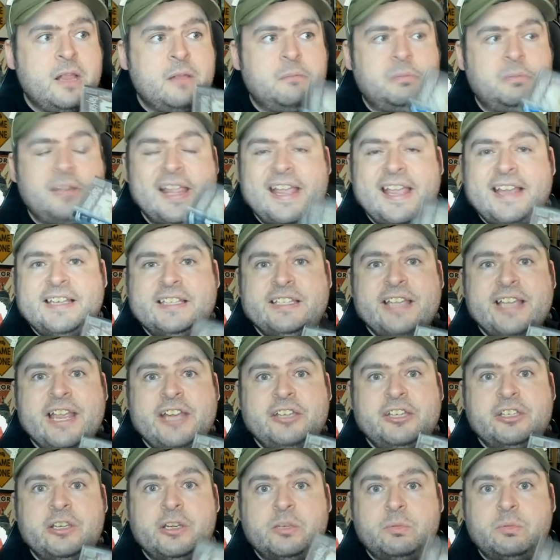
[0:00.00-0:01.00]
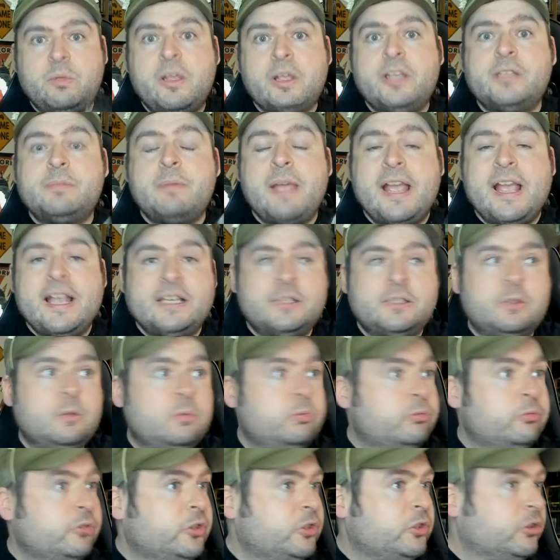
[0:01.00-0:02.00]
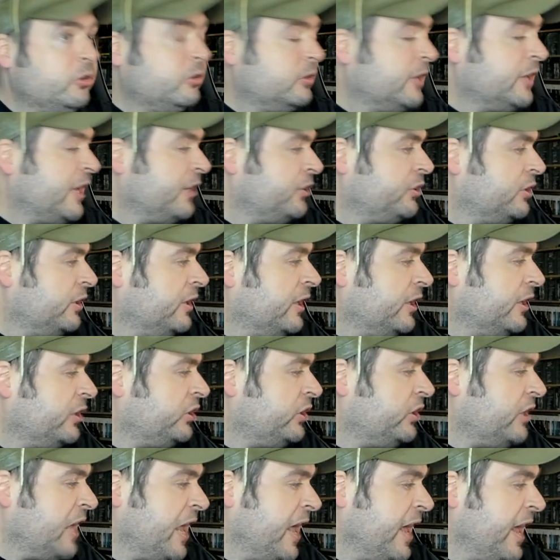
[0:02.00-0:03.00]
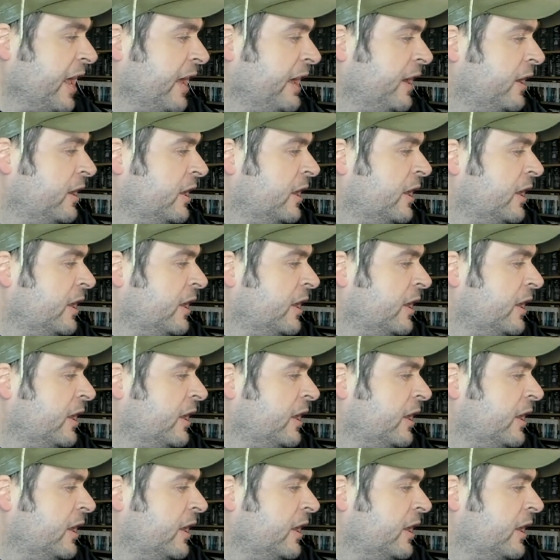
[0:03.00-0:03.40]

PlayStation as well as my Xbox Original Collection this year.